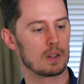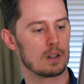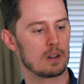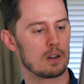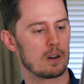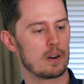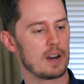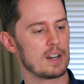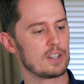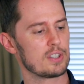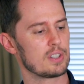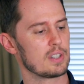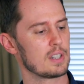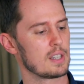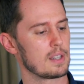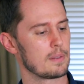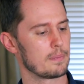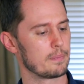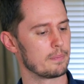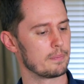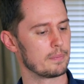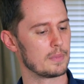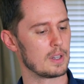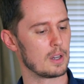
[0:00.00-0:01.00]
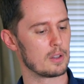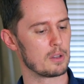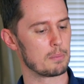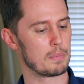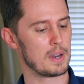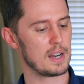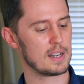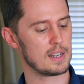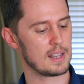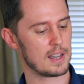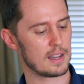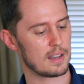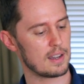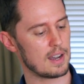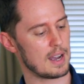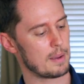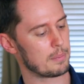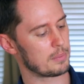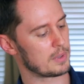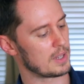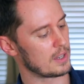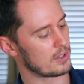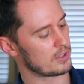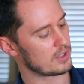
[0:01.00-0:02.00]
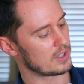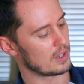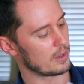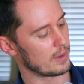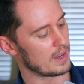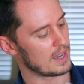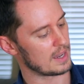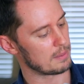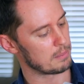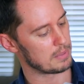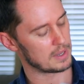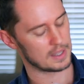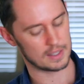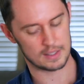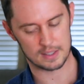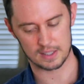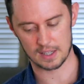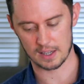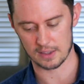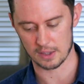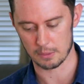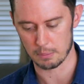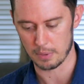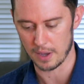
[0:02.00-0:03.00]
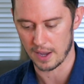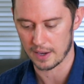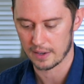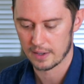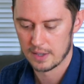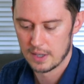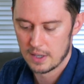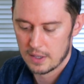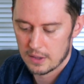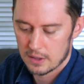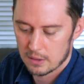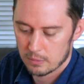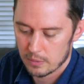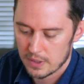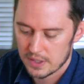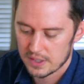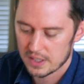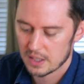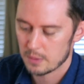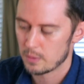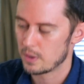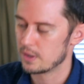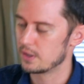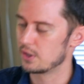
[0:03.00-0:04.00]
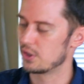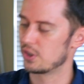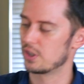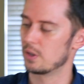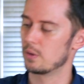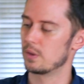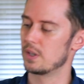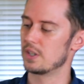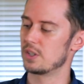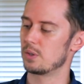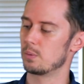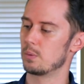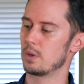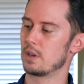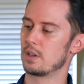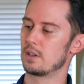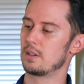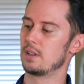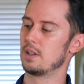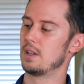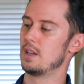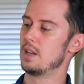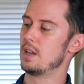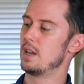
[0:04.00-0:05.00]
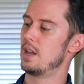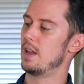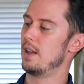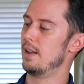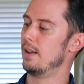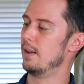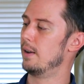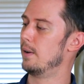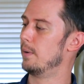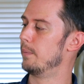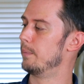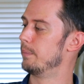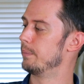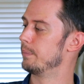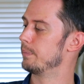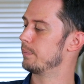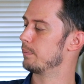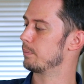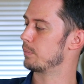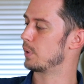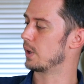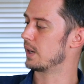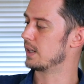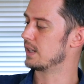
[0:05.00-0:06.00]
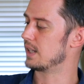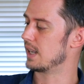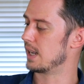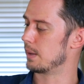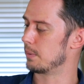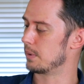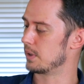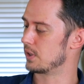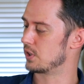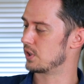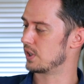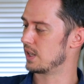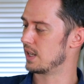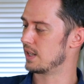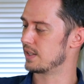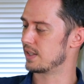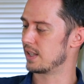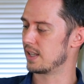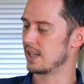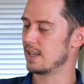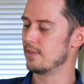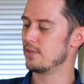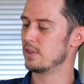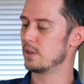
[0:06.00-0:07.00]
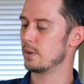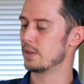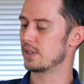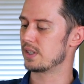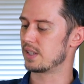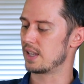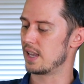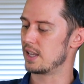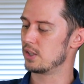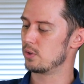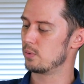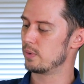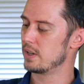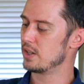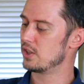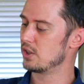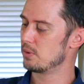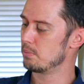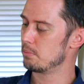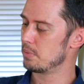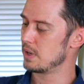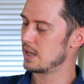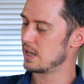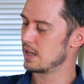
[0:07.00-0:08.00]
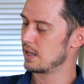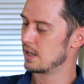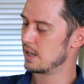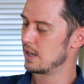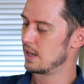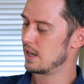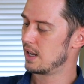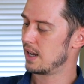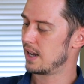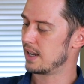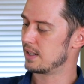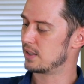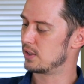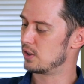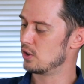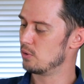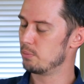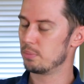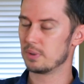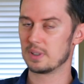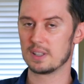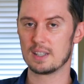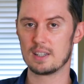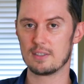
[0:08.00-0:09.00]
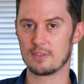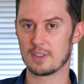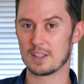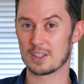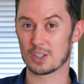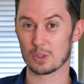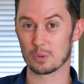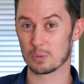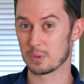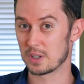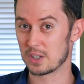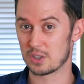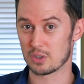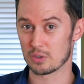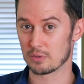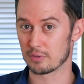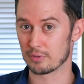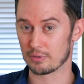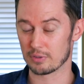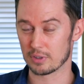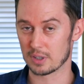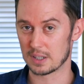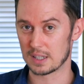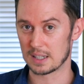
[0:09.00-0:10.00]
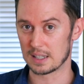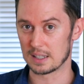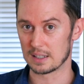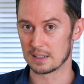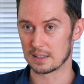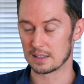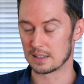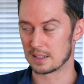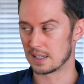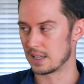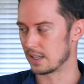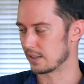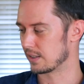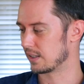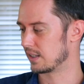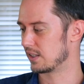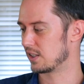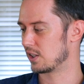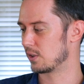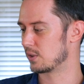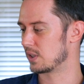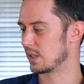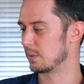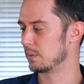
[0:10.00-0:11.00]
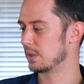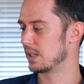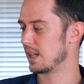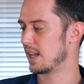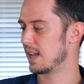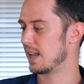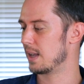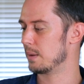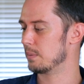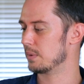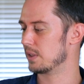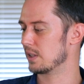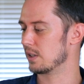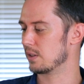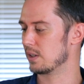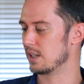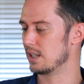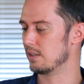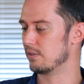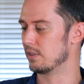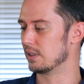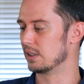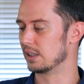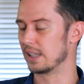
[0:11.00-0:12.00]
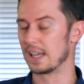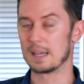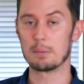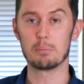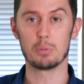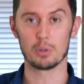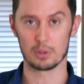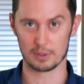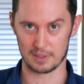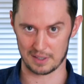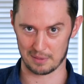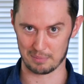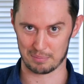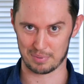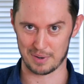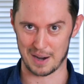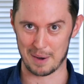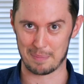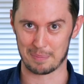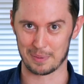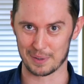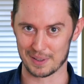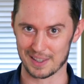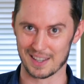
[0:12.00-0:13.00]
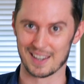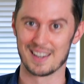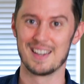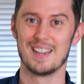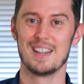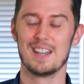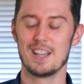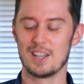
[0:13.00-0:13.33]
Or actually, no, the Maniac Cop does show A, B, and C on the back. The reason I wanted to show this one, Brain Damage, is that even though it says region B, I do believe it's a region-free disc. So sometimes they're even labeled improperly.